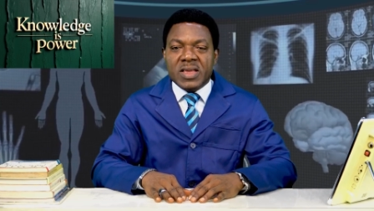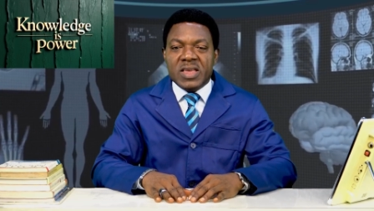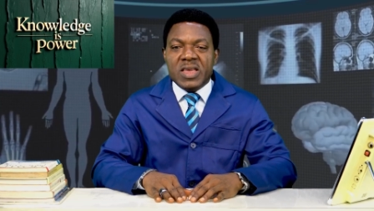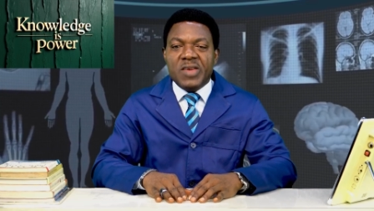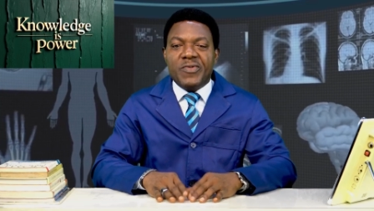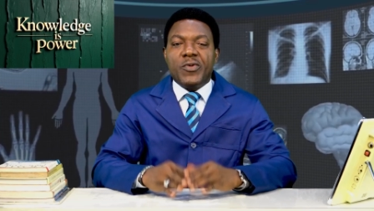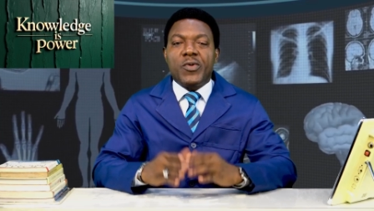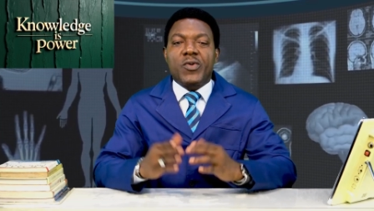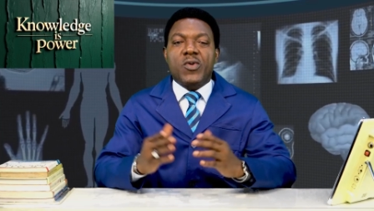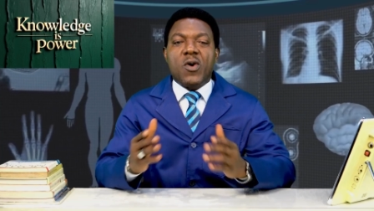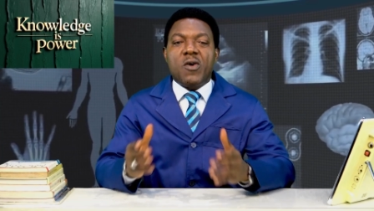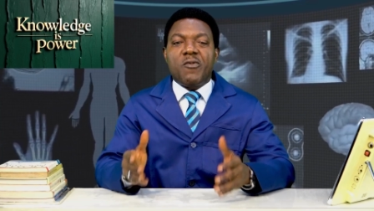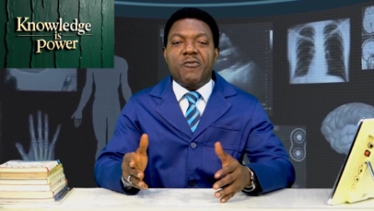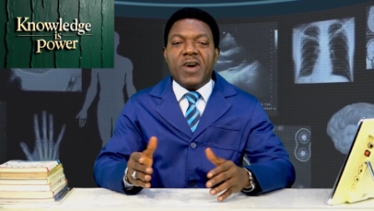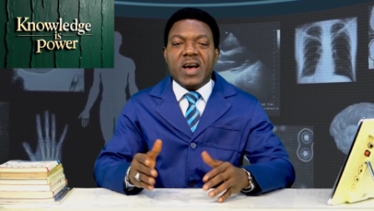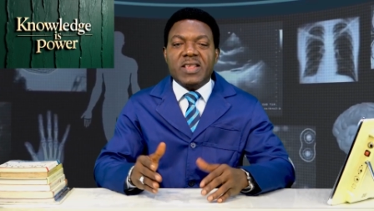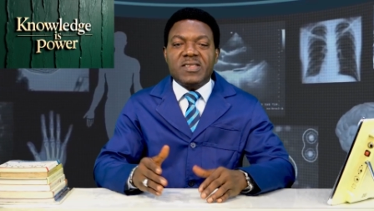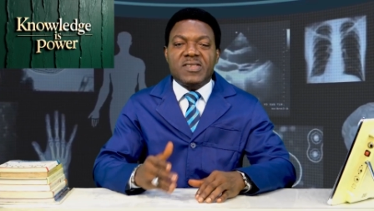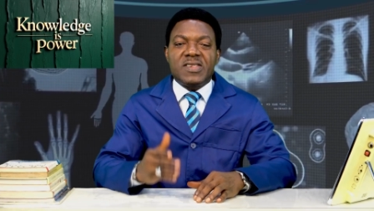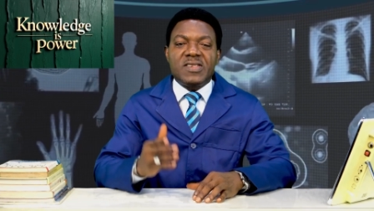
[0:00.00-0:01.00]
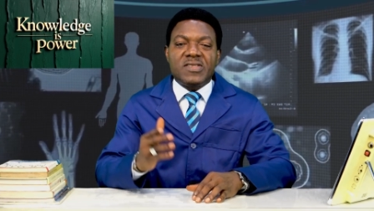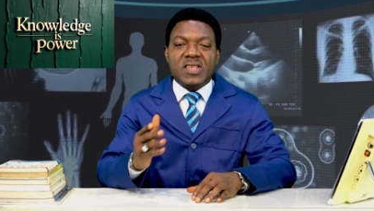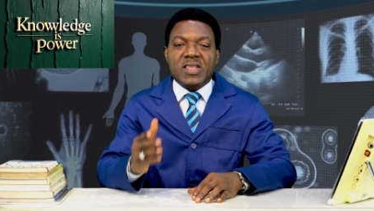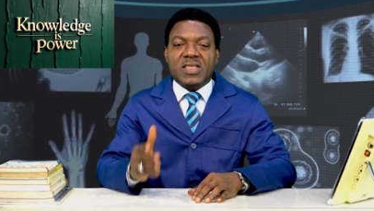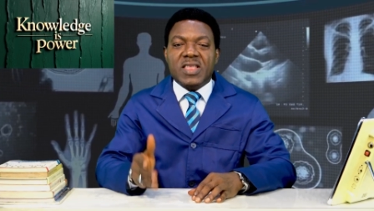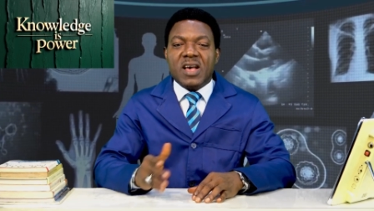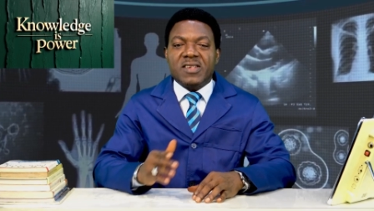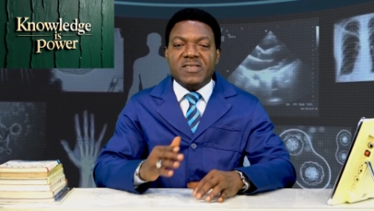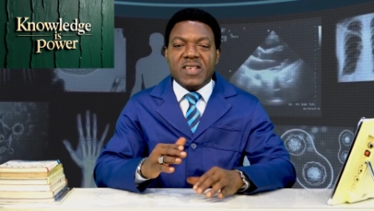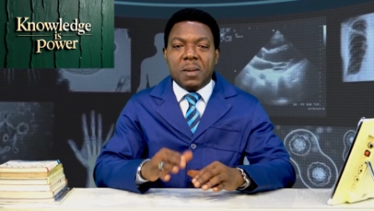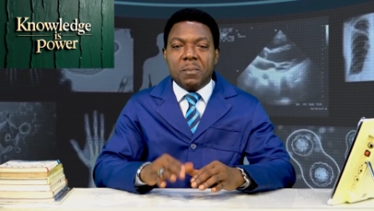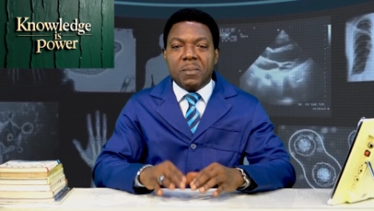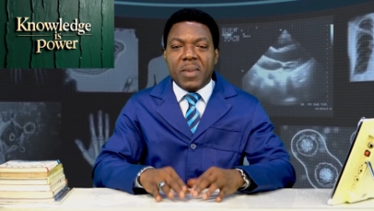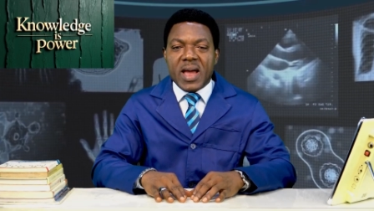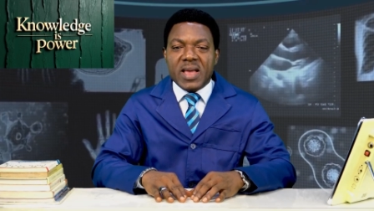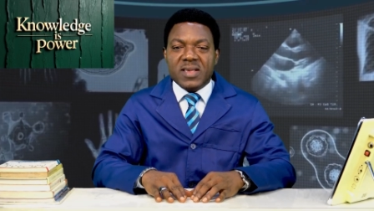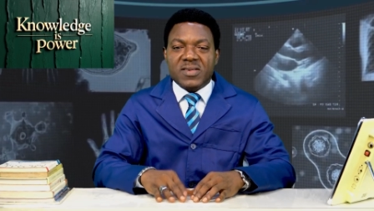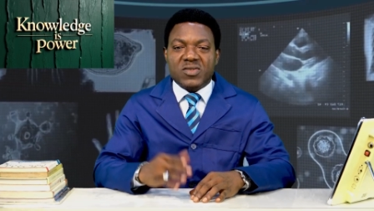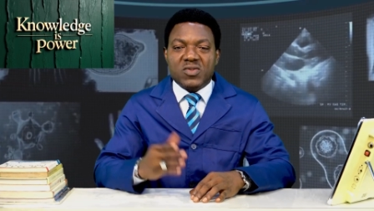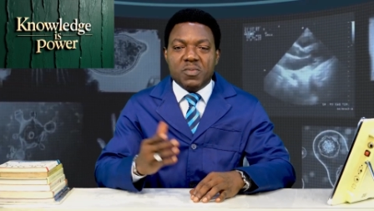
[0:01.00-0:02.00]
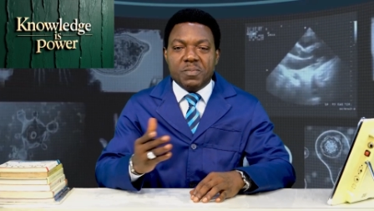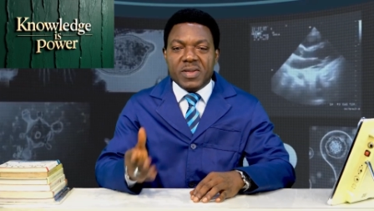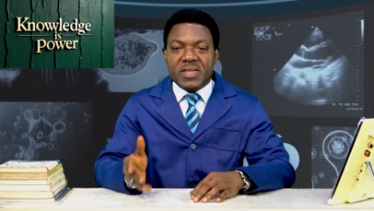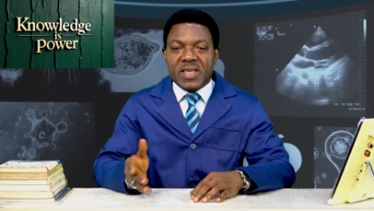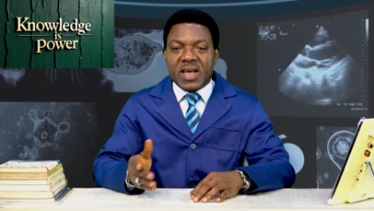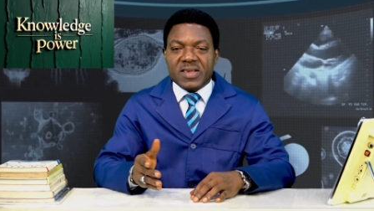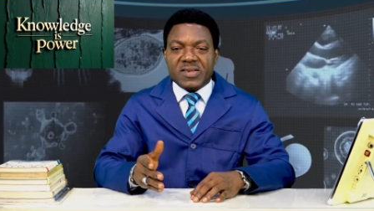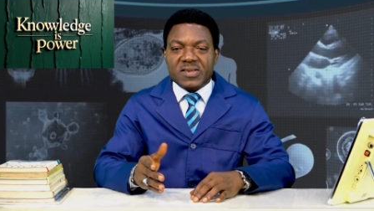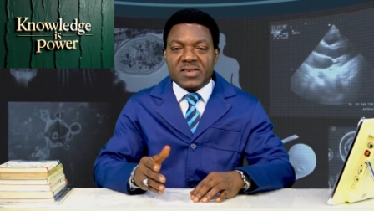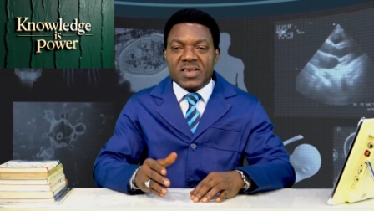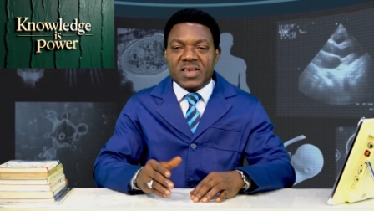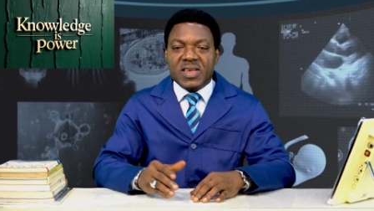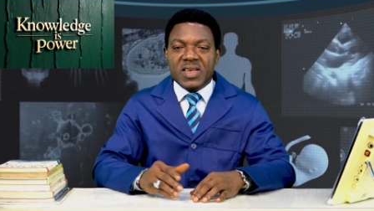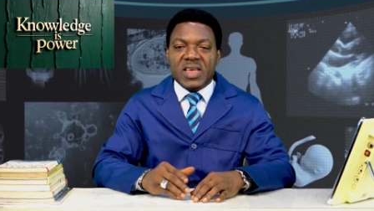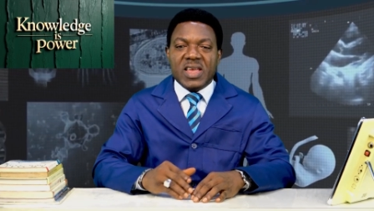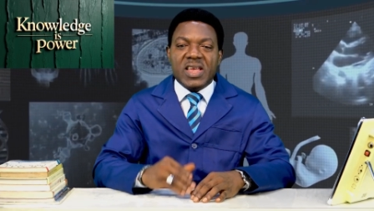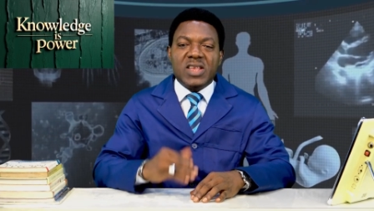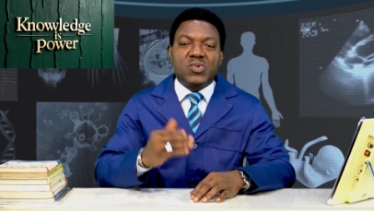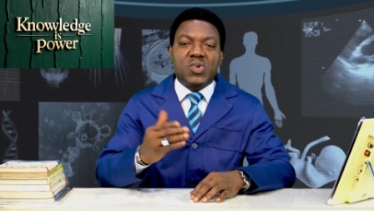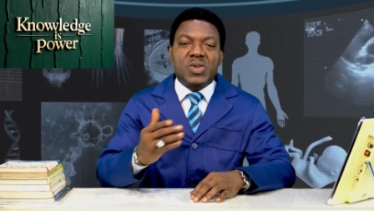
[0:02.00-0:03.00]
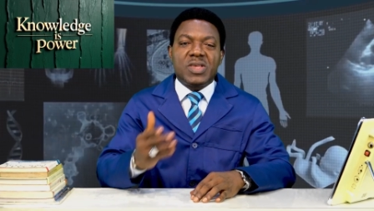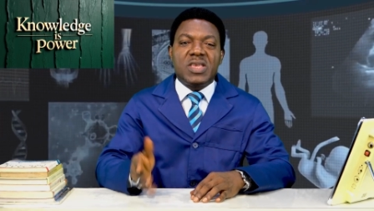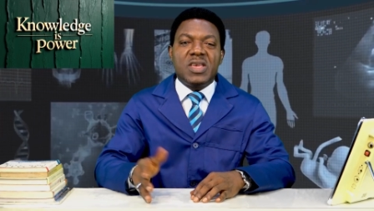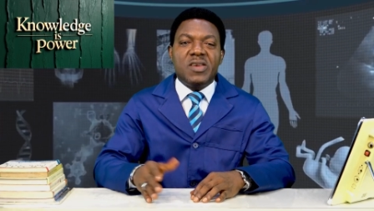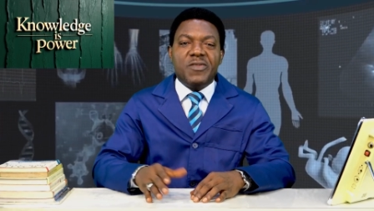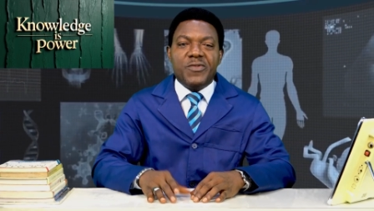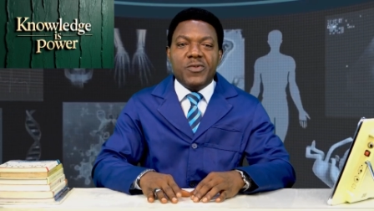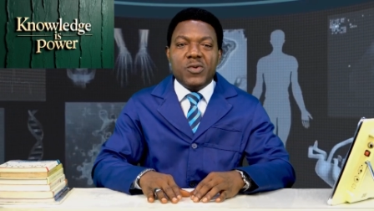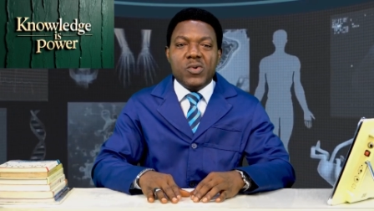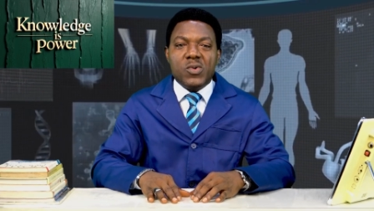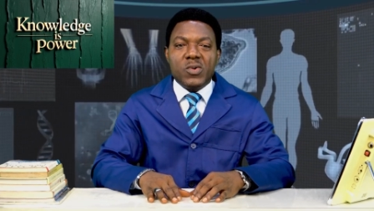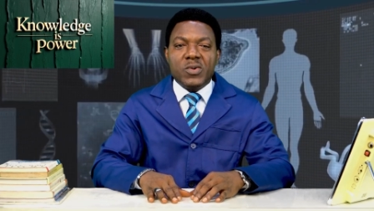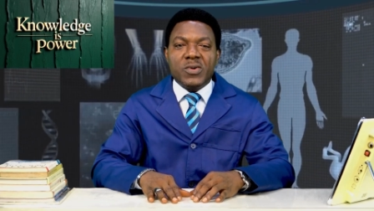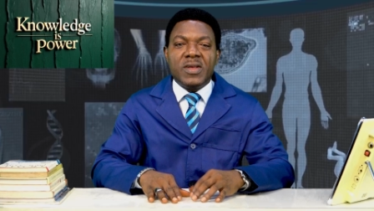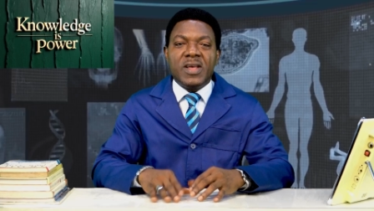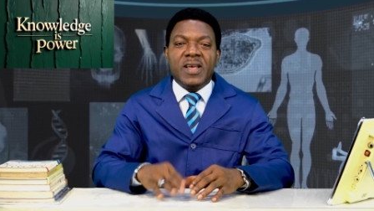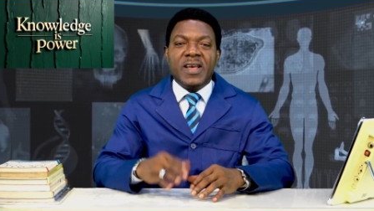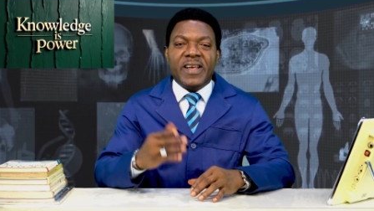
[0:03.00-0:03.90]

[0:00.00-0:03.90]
If you convert 60,000 miles to meters, it will give you